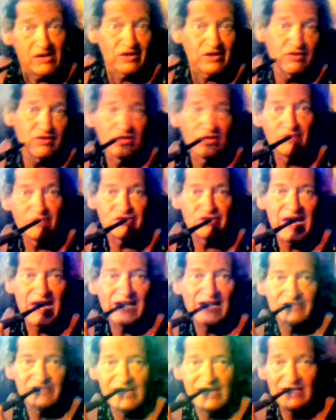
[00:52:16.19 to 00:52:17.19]
a little jazz
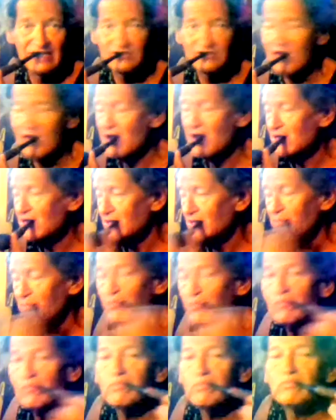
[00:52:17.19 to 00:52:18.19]
hand.
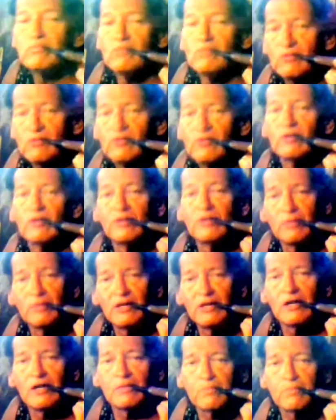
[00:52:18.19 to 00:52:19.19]
So here we
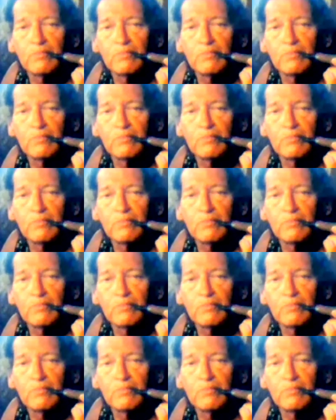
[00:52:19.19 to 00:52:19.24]
are.